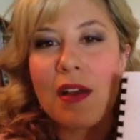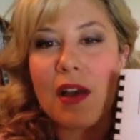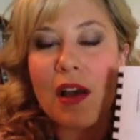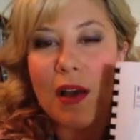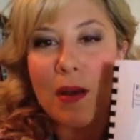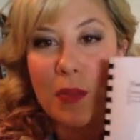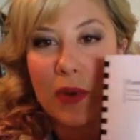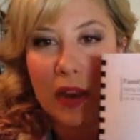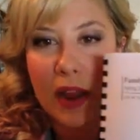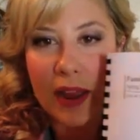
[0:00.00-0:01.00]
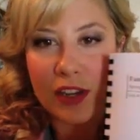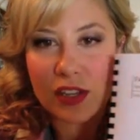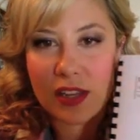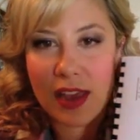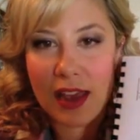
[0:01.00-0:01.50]
But I
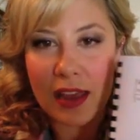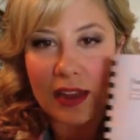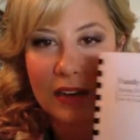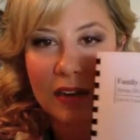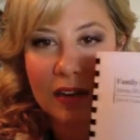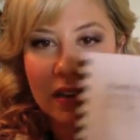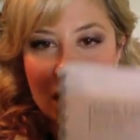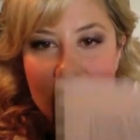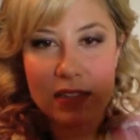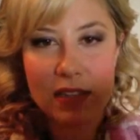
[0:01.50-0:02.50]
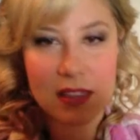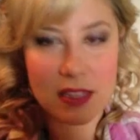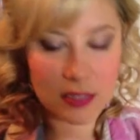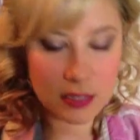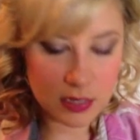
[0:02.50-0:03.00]
actually had, see,
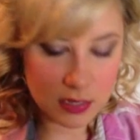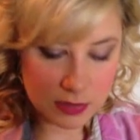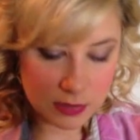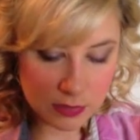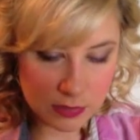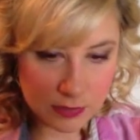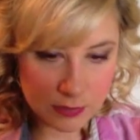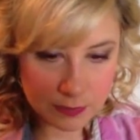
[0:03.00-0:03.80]
this is